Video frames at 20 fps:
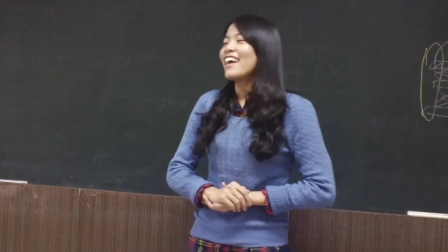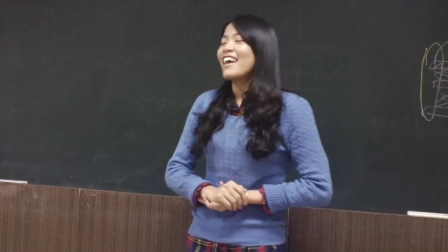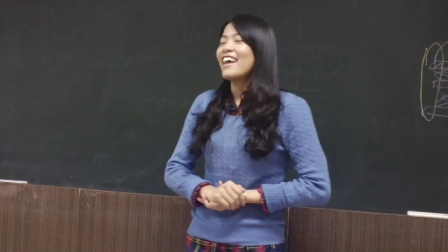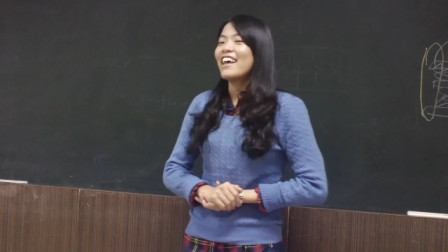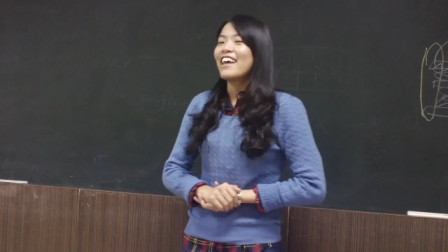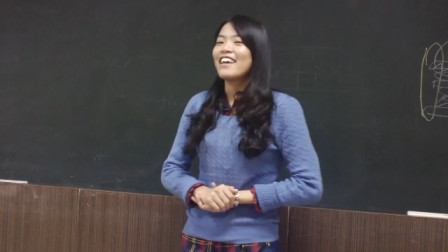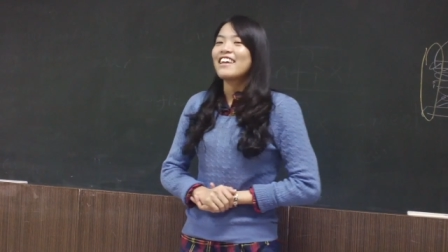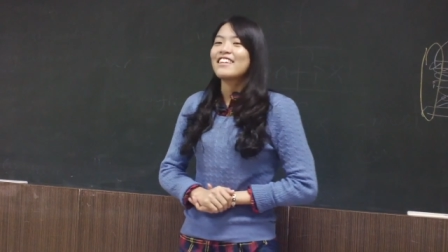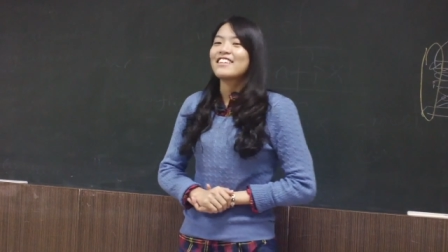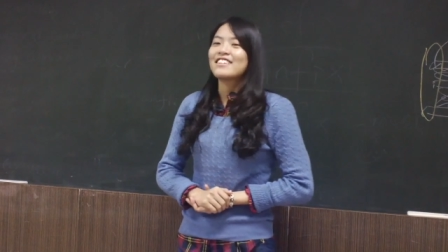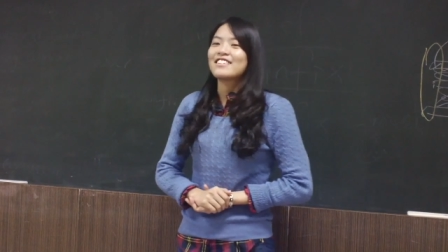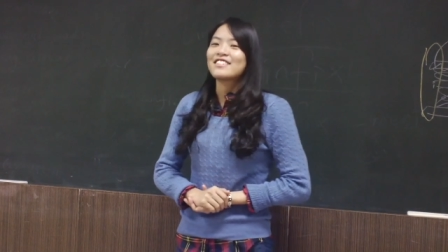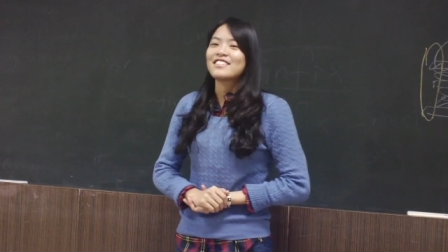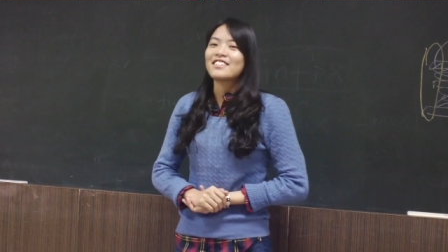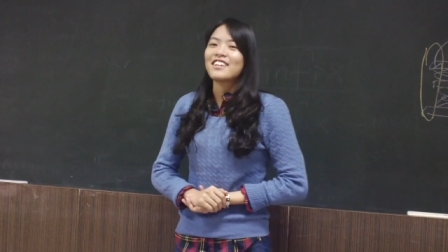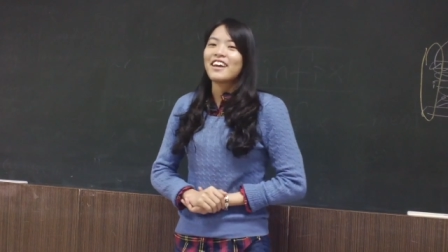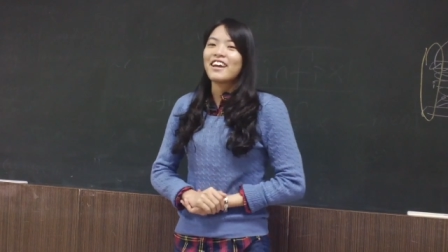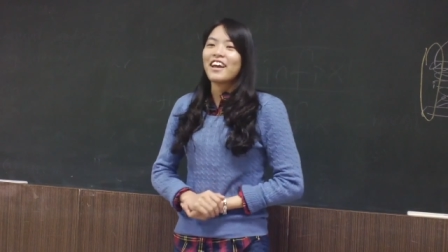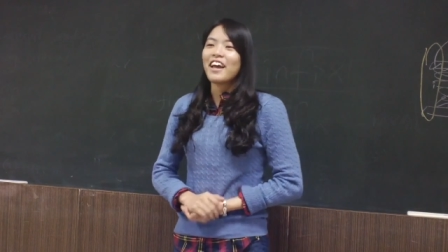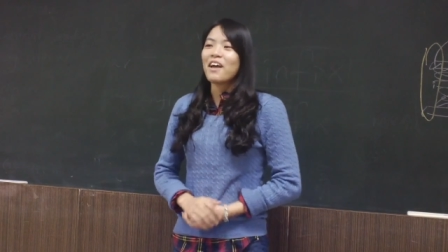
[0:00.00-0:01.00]
and
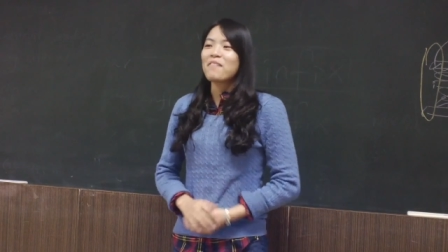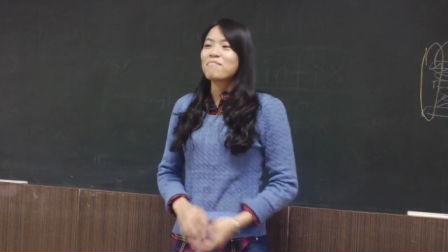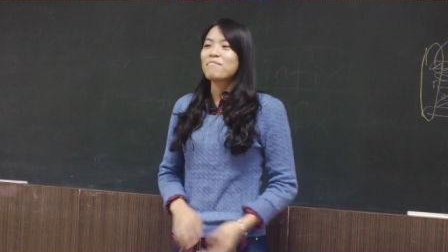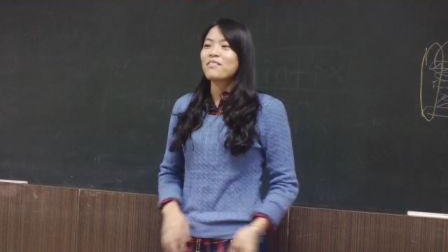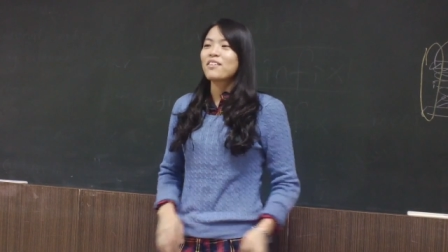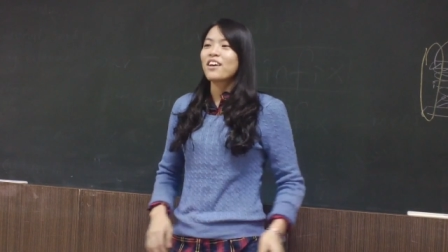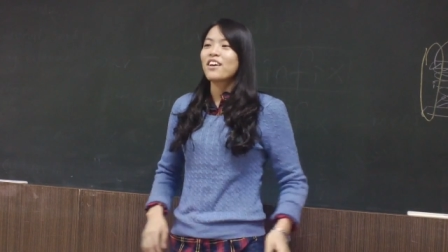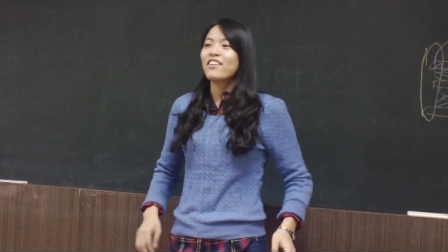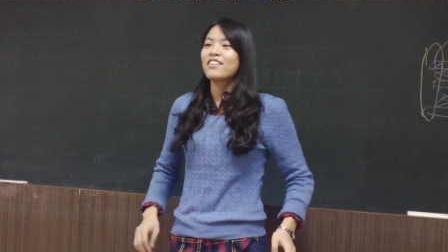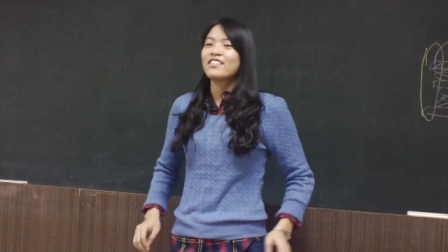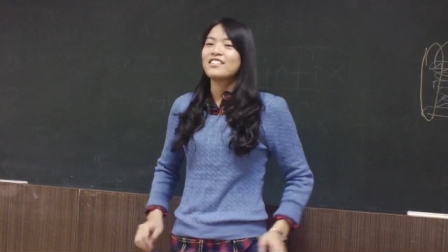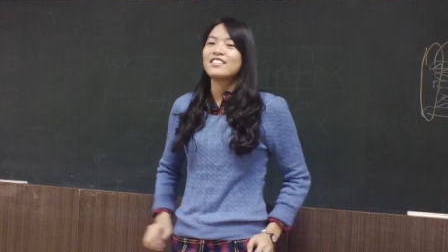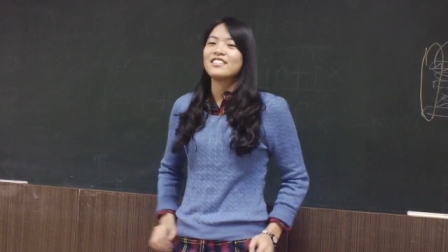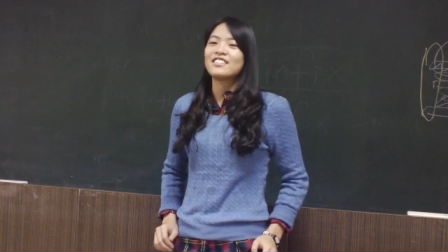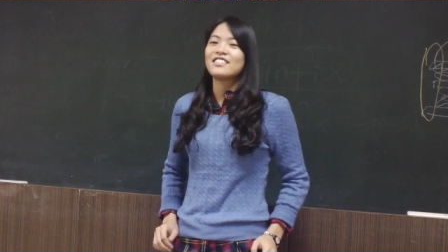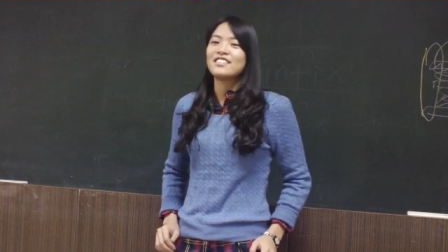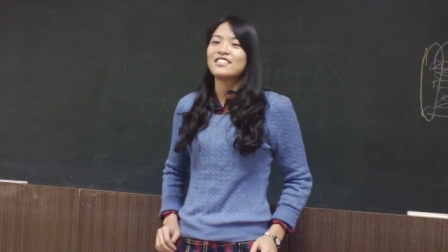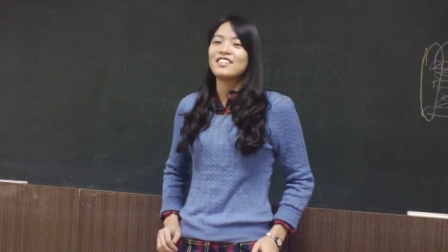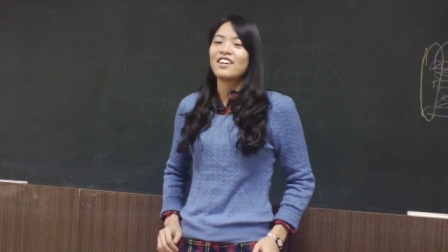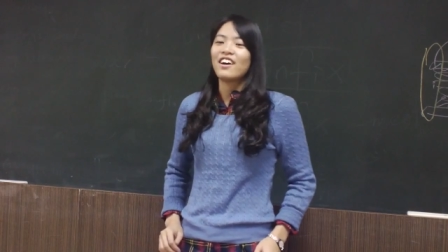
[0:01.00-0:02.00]
today I'm going
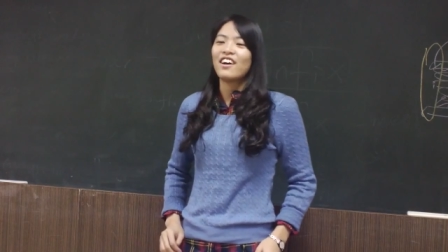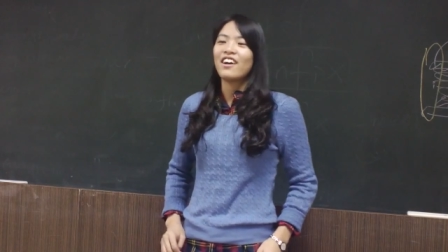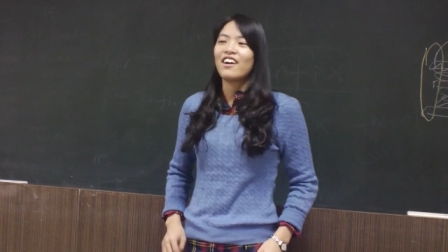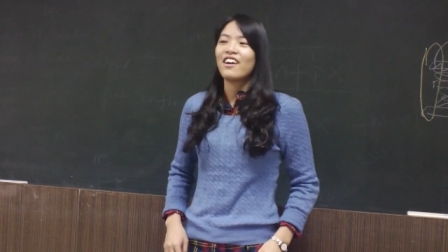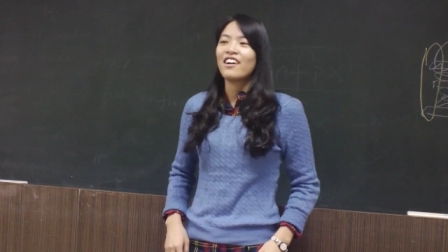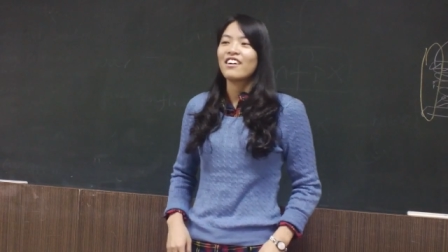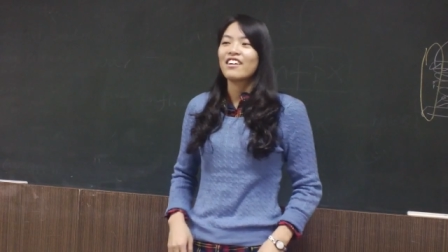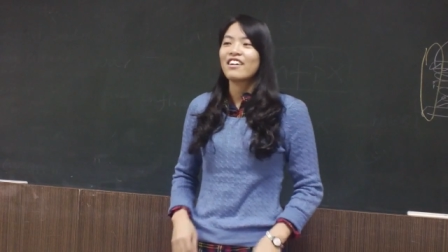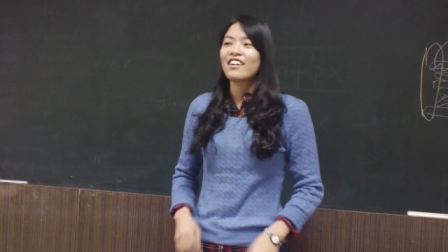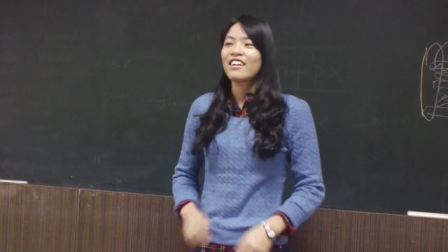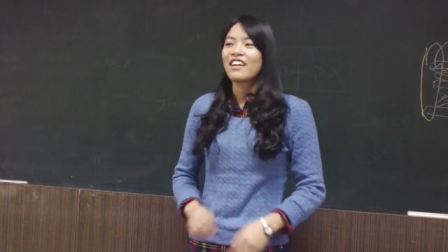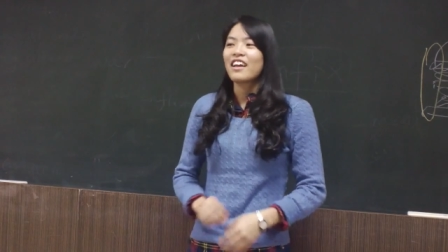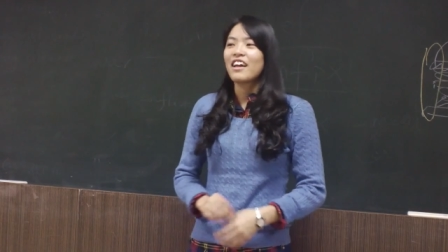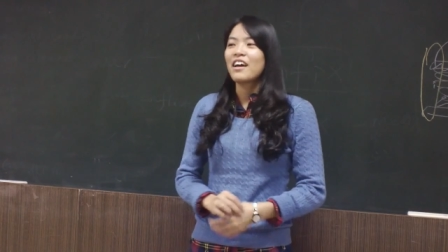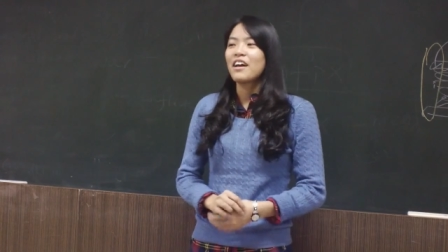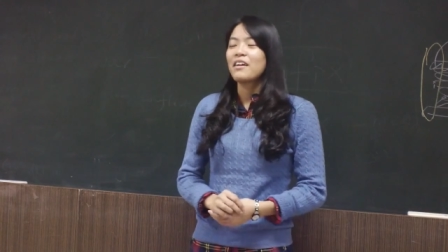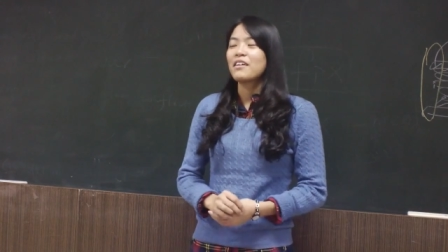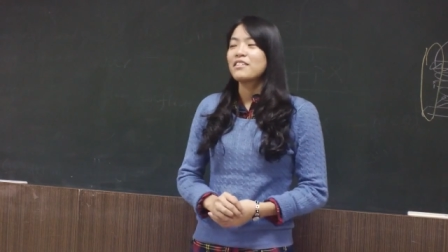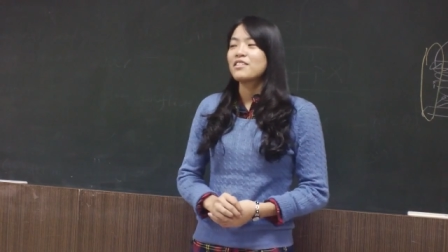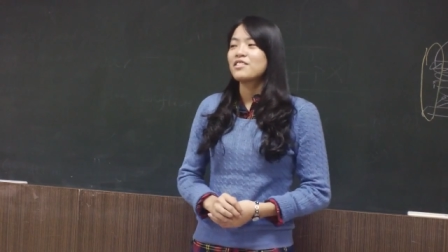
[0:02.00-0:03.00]
to tell
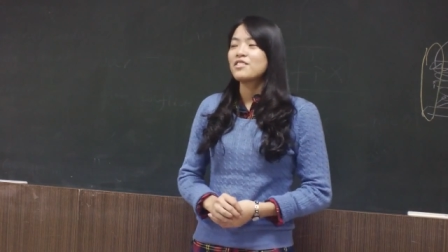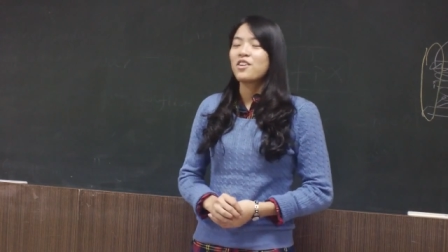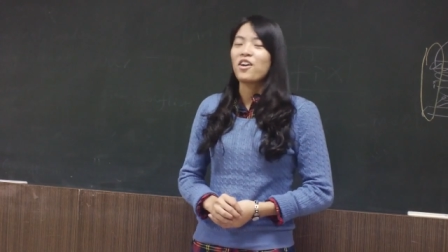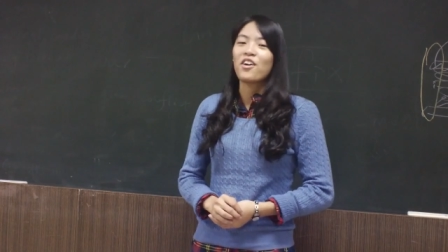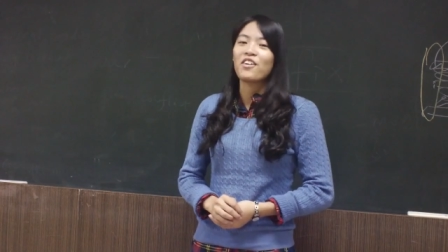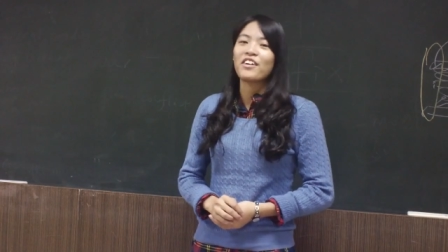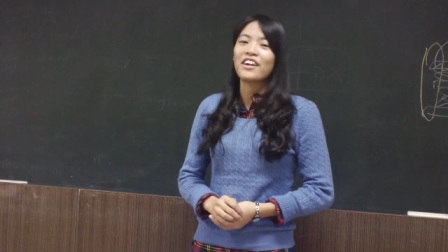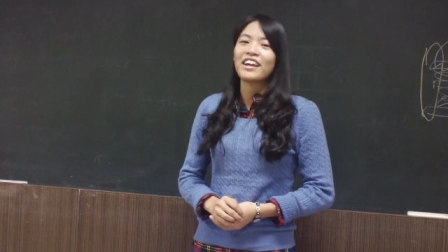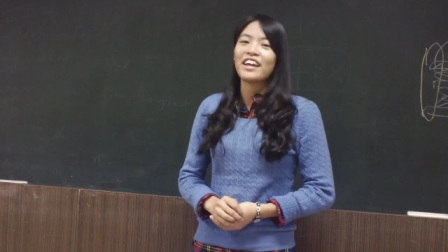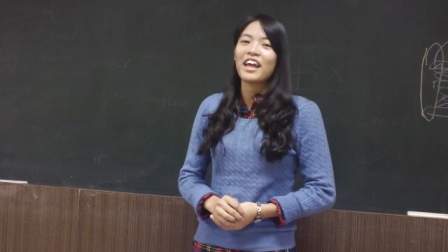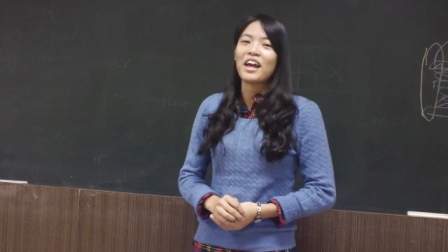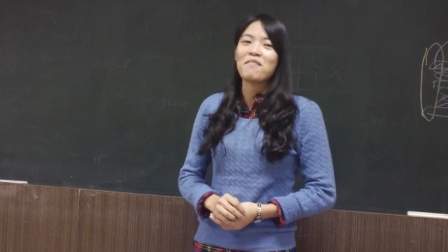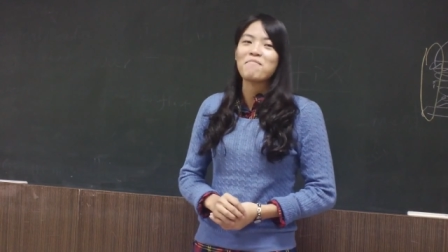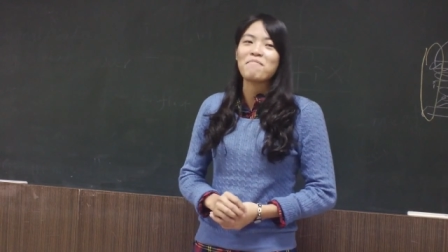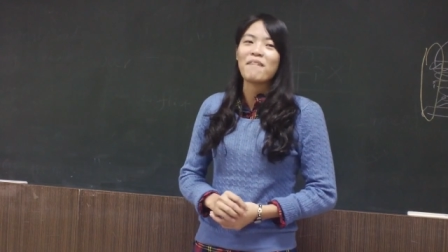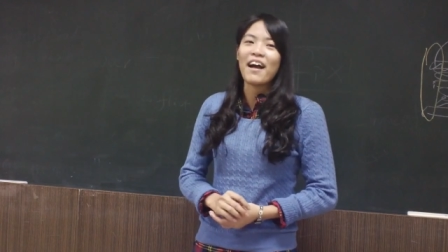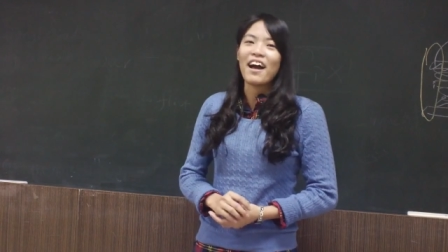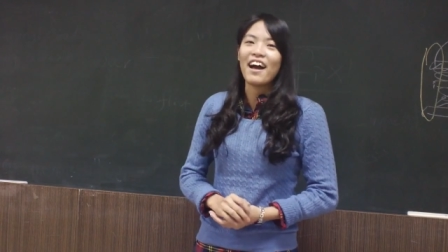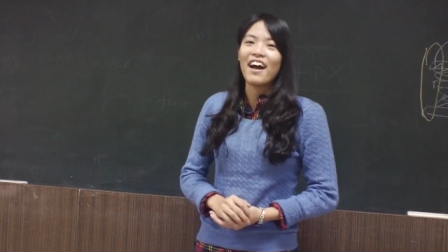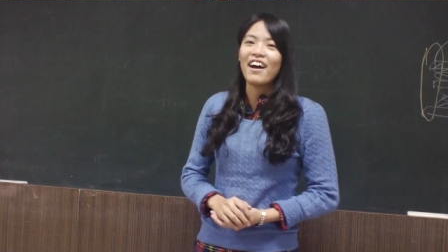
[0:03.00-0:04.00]
a story
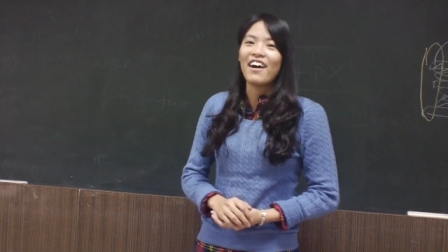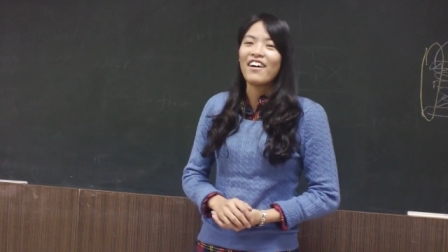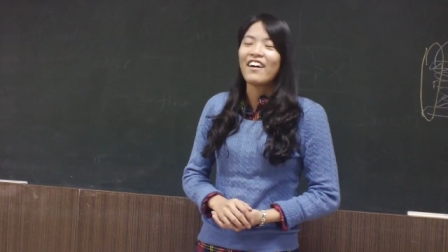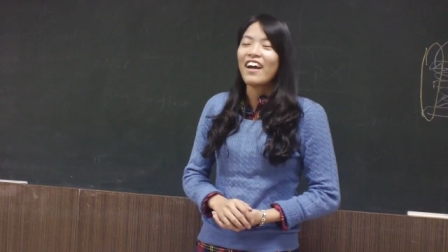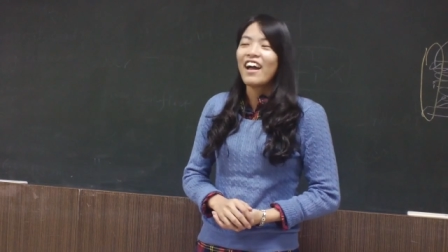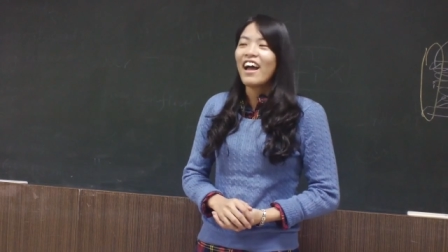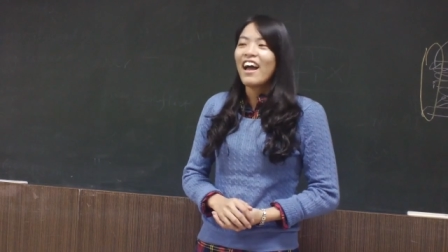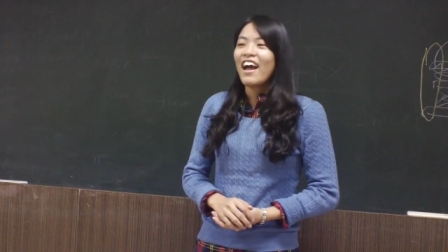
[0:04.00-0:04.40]
about